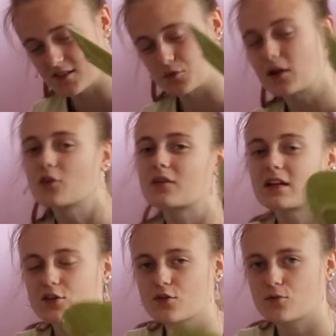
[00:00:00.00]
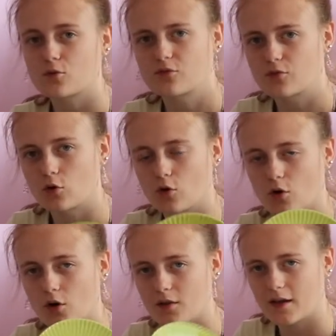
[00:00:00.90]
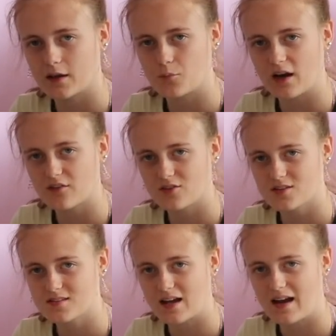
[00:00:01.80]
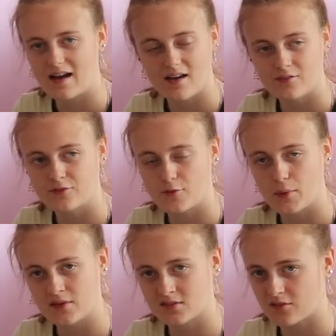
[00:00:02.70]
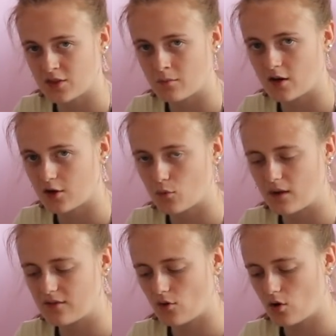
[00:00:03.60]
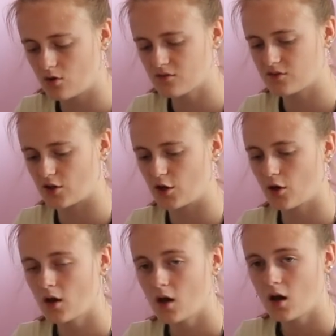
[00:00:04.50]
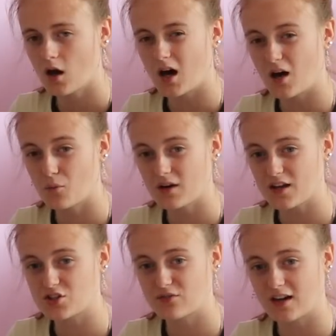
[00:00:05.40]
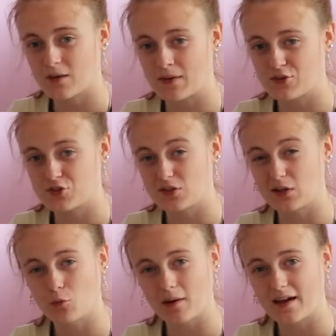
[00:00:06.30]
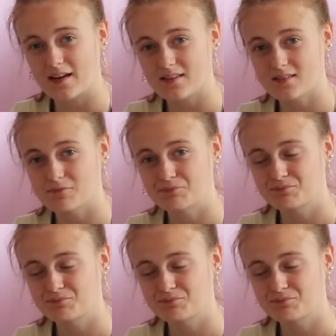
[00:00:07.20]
as well are really useful for like your breakfast and for putting stuff in the microwave on, so I would actually recommend 2 little plates.